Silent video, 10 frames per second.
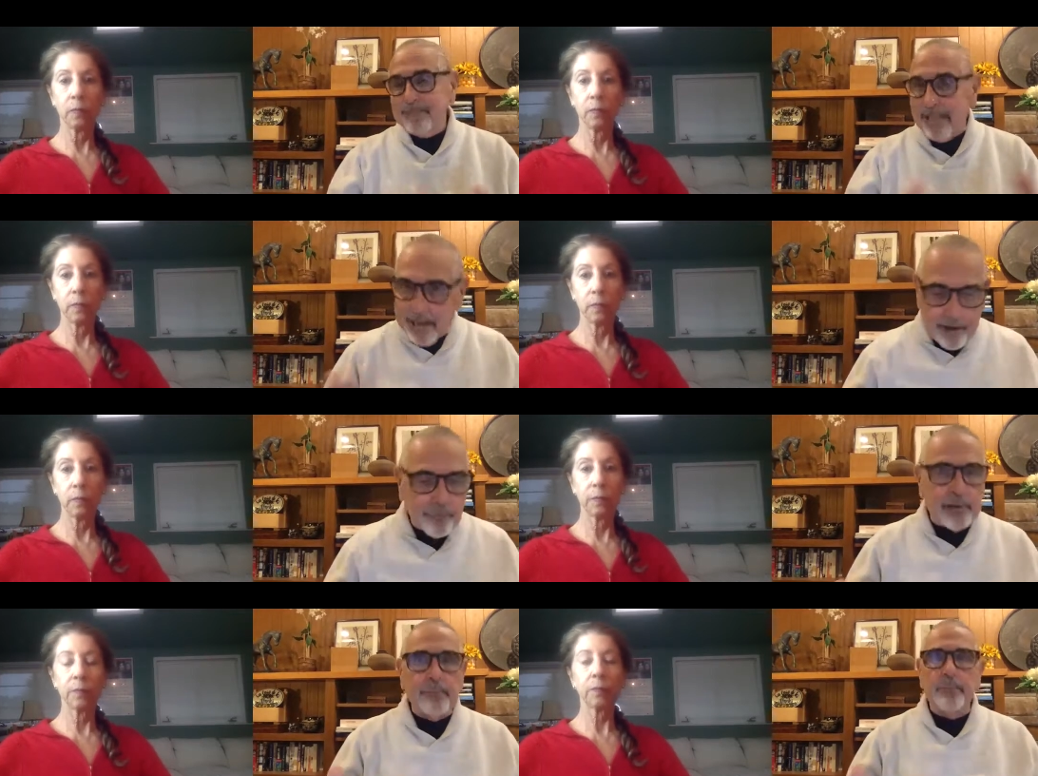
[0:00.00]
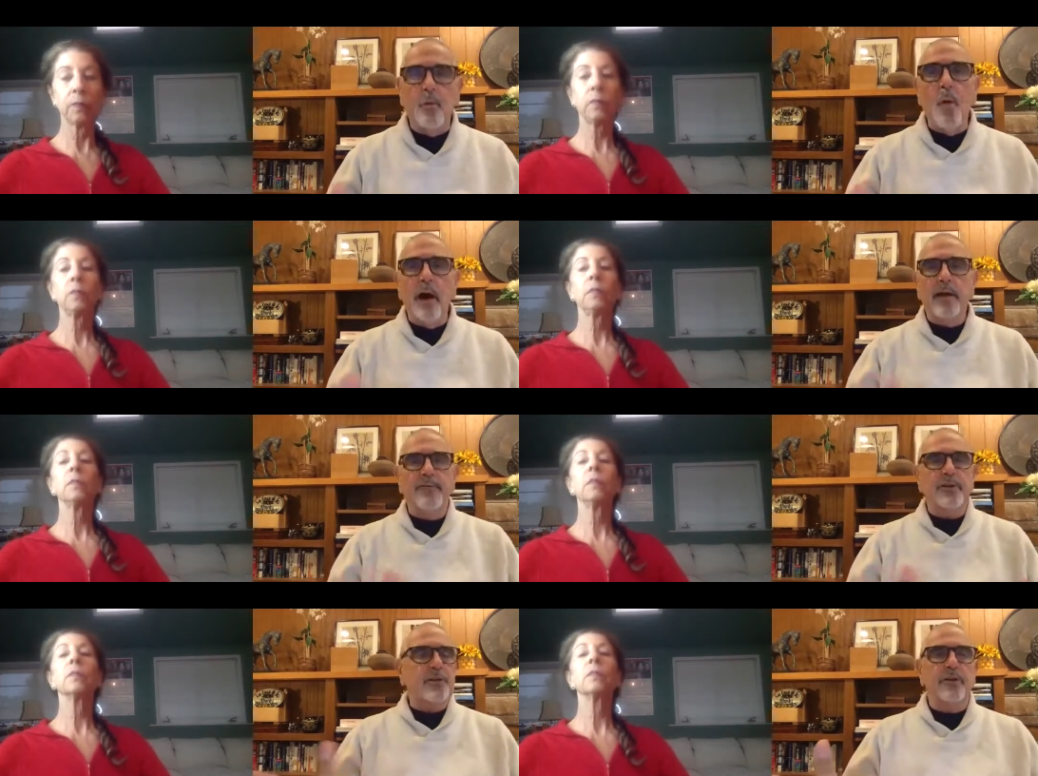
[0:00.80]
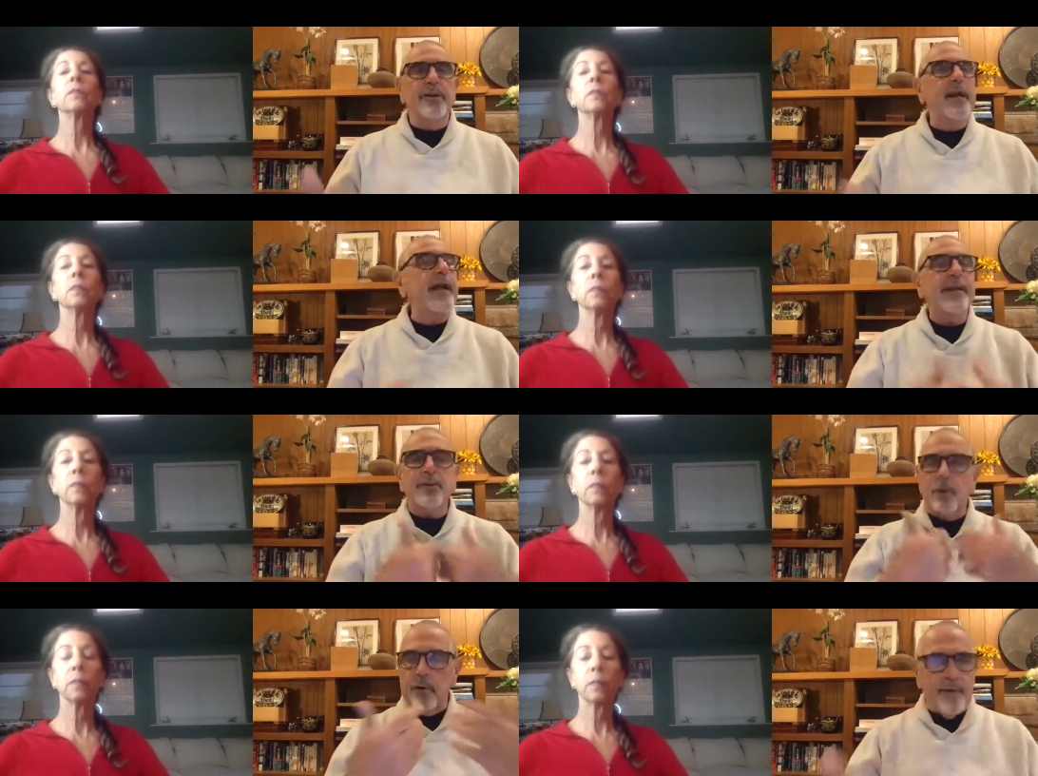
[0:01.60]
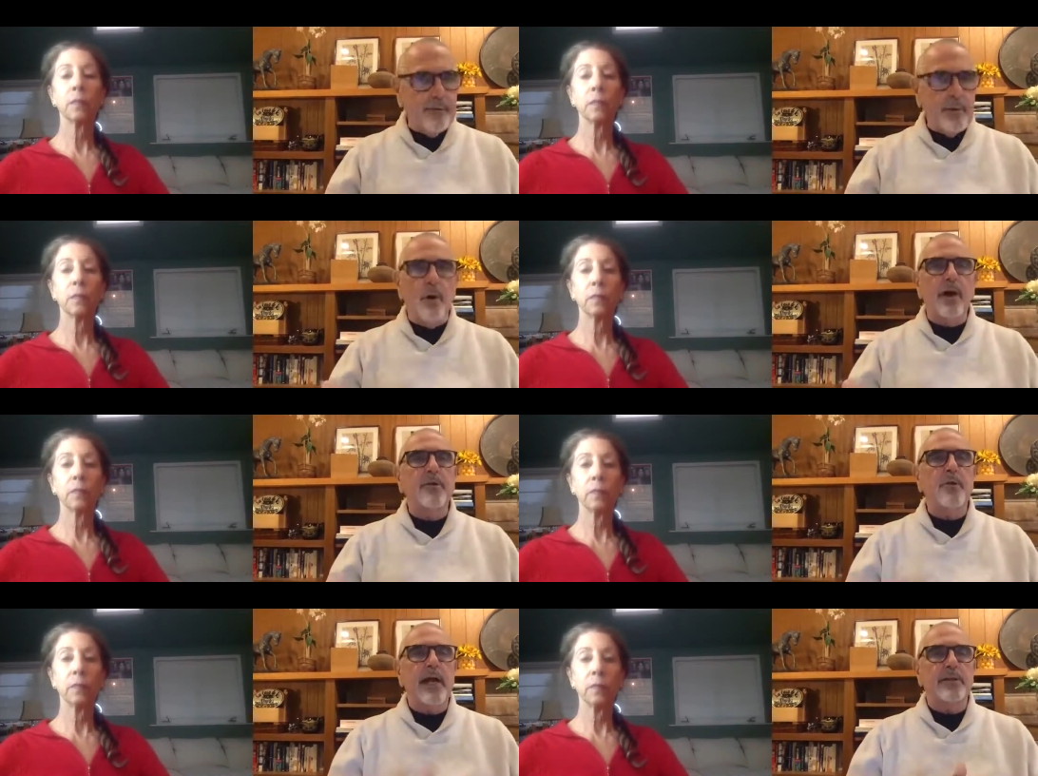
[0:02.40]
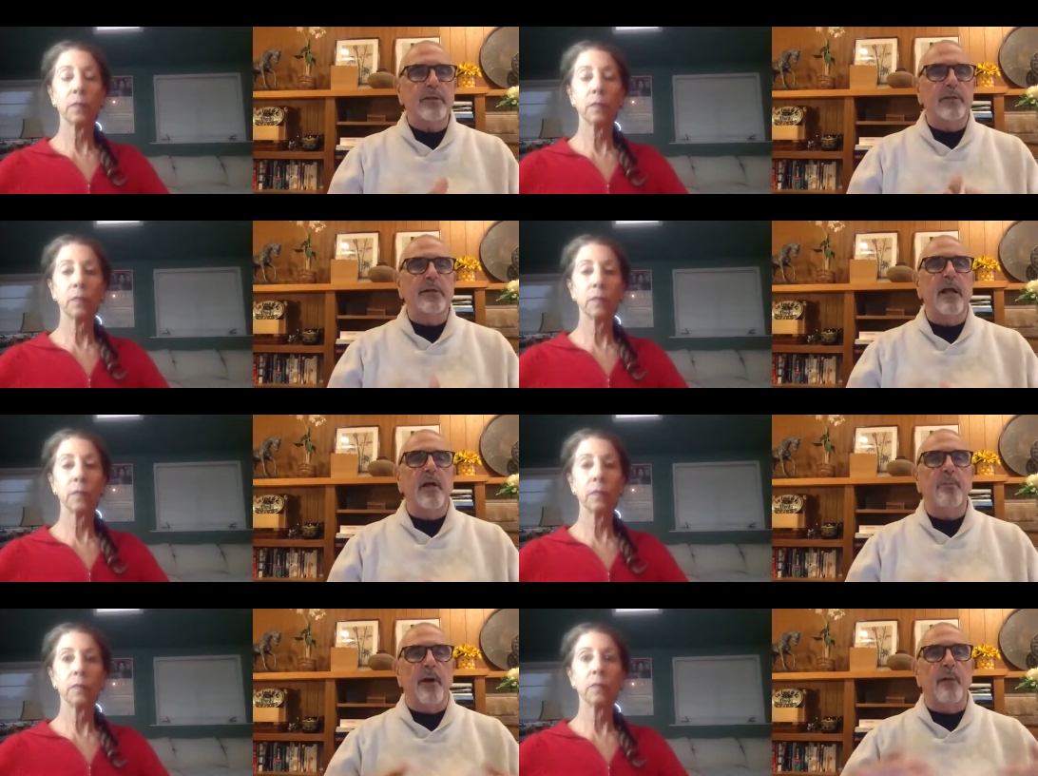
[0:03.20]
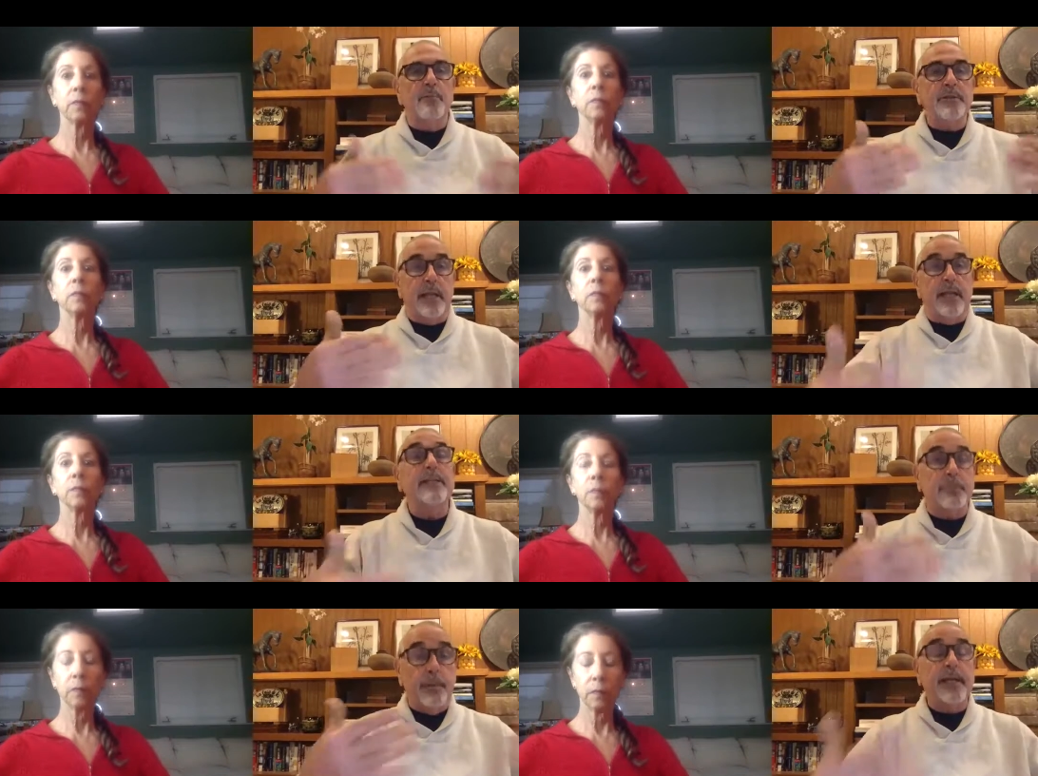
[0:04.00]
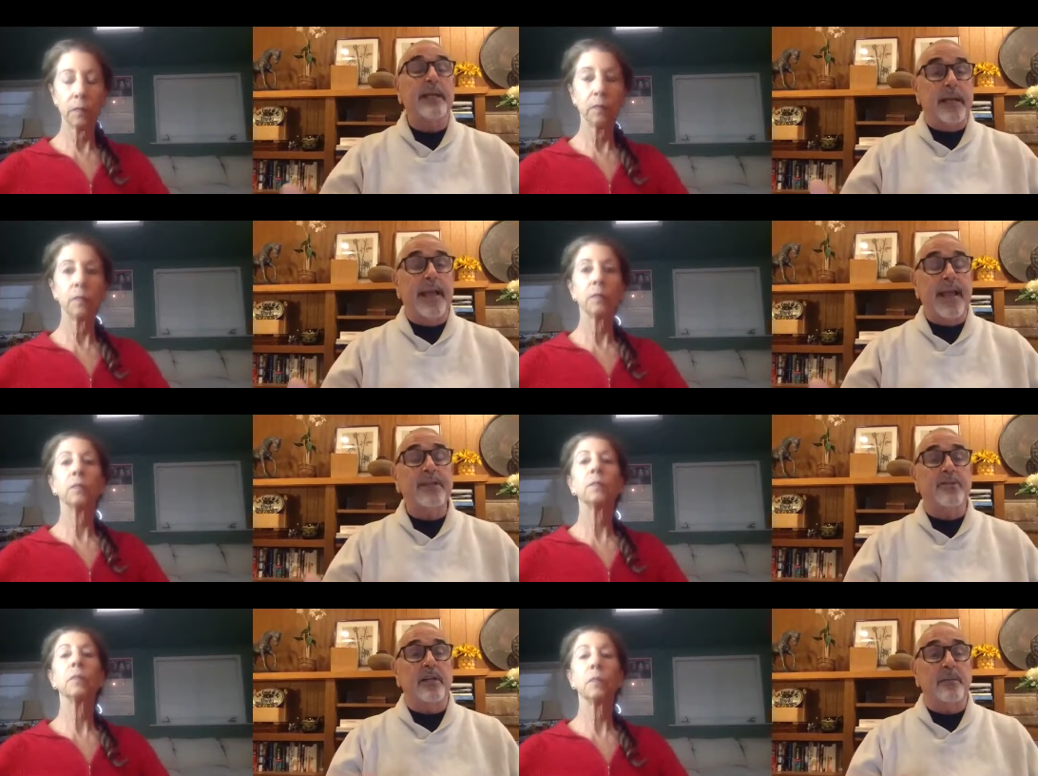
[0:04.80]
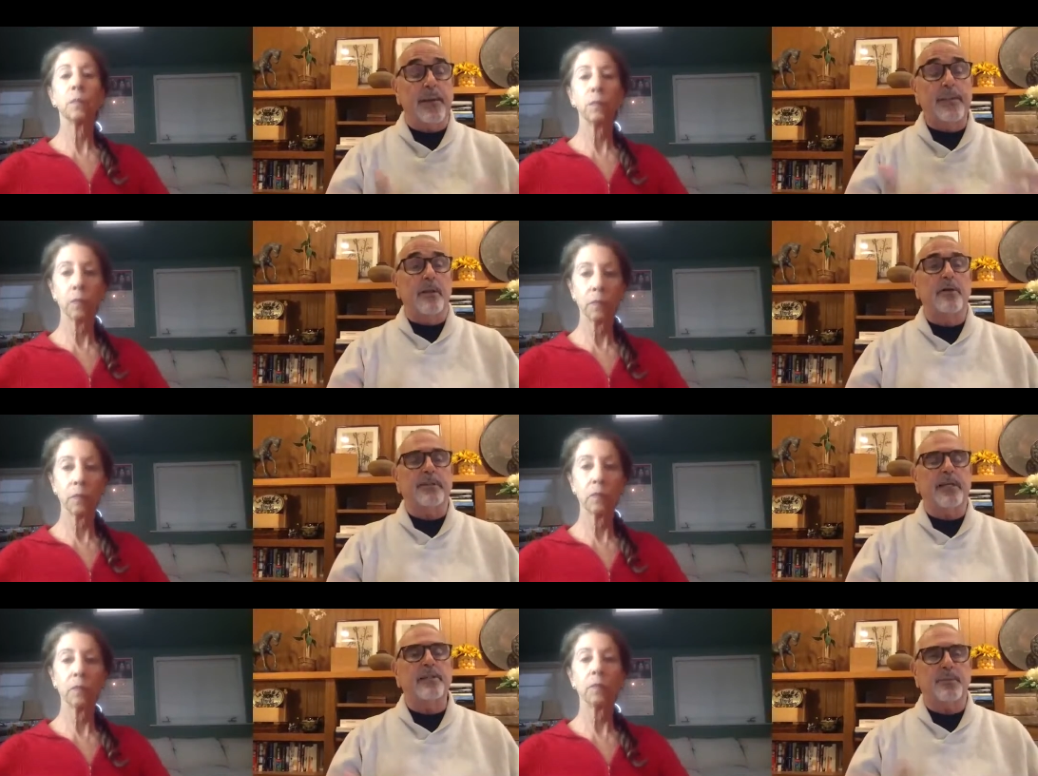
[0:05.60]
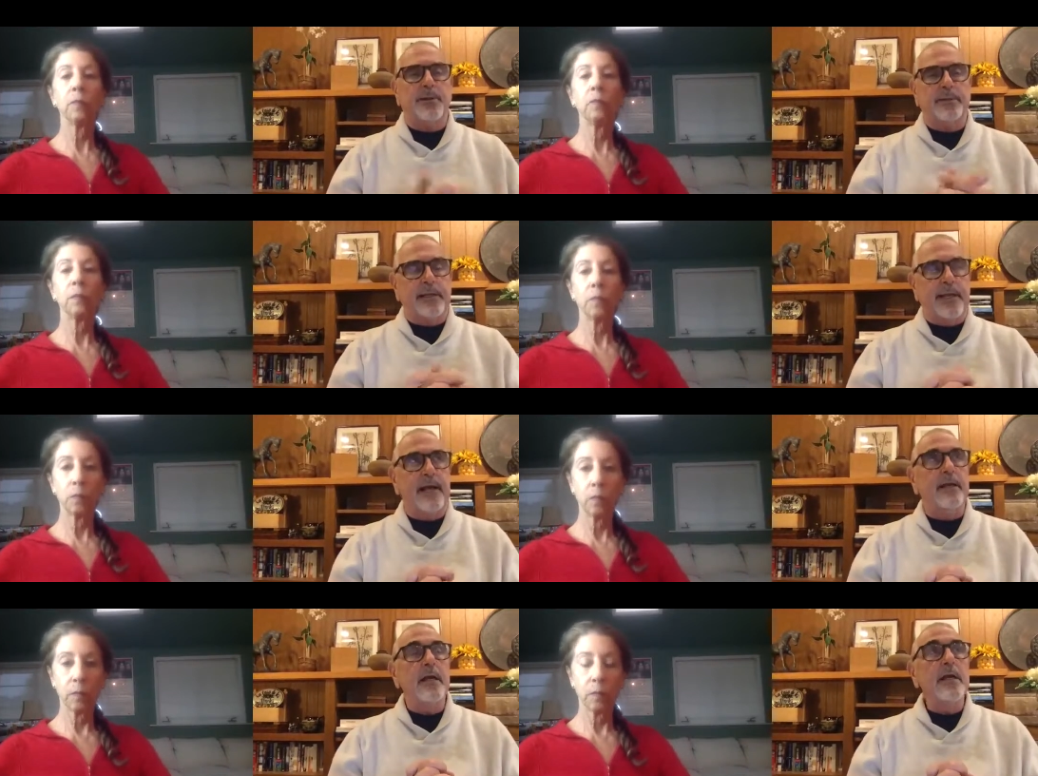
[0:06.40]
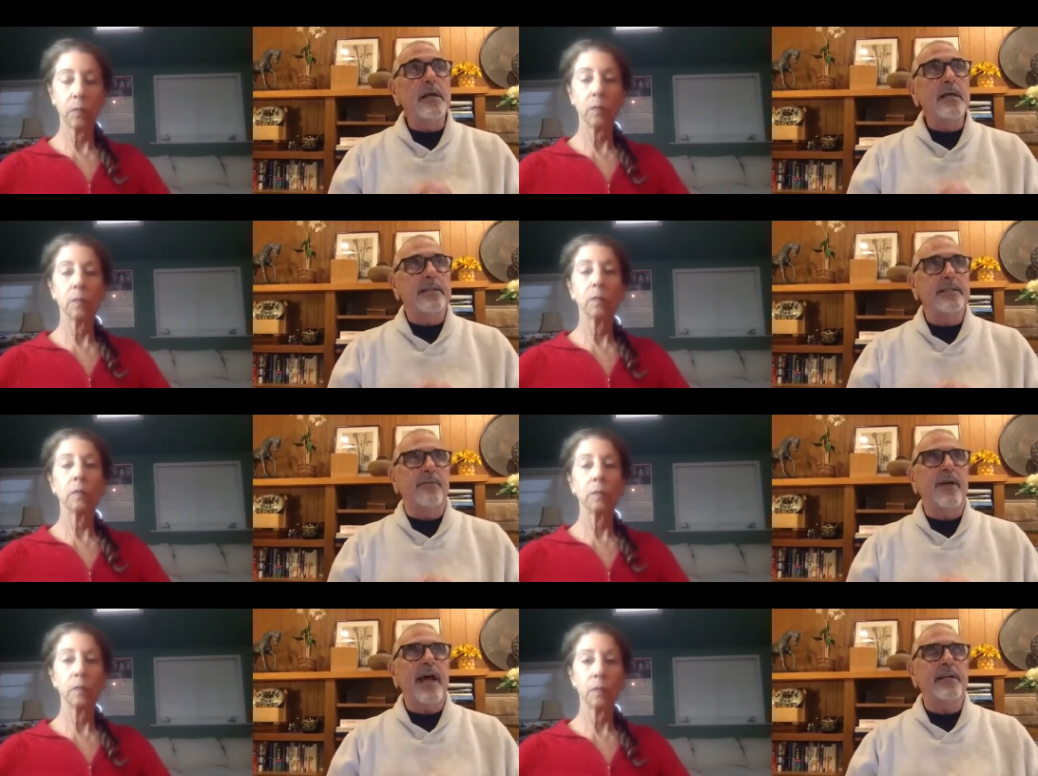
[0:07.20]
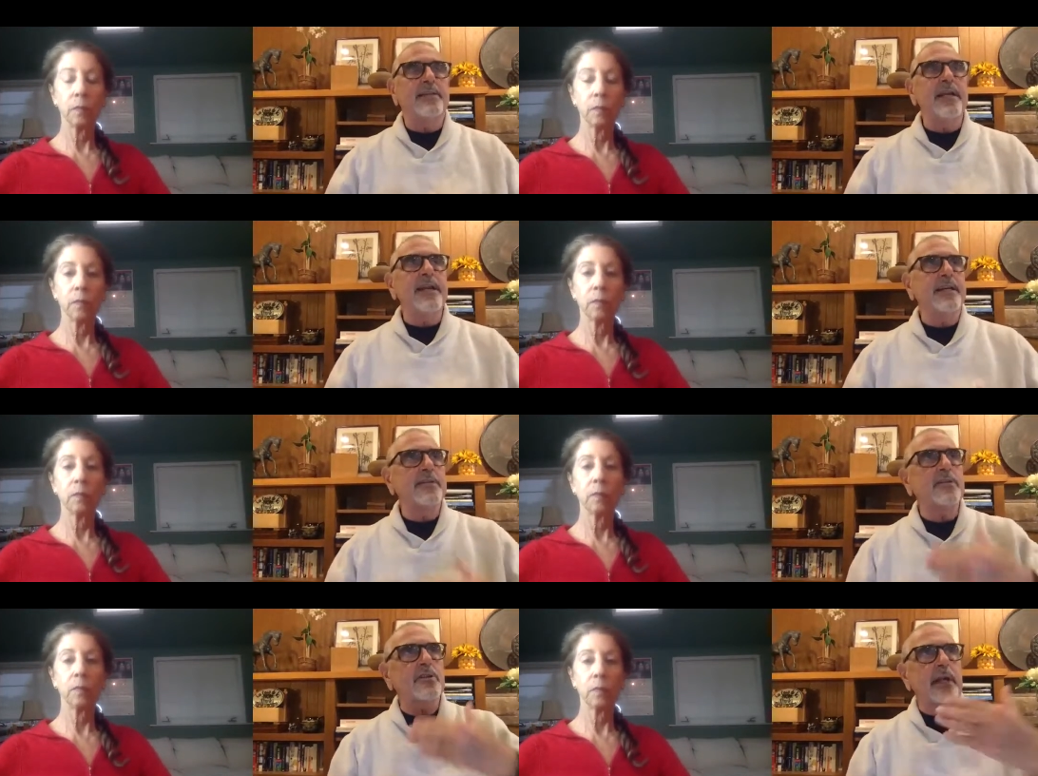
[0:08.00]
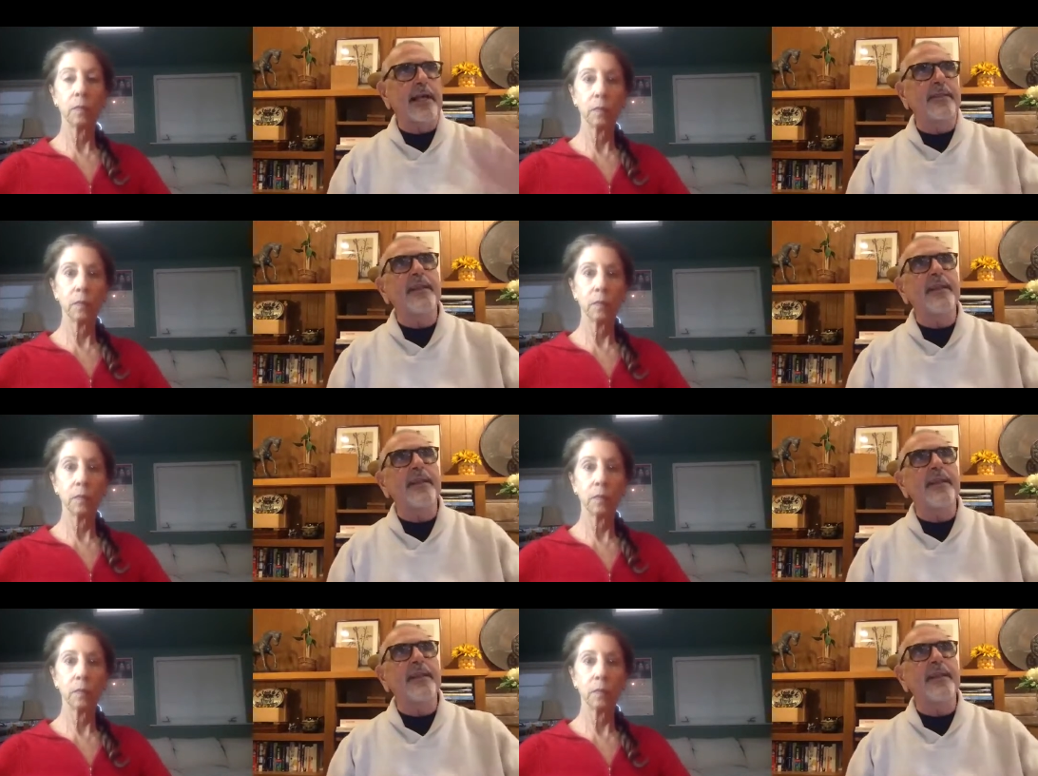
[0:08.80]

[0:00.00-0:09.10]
Speaker 1: that everyone of a certain age or everyone who has certain health problems has been engaged in. People are desperate to get this vaccine, and and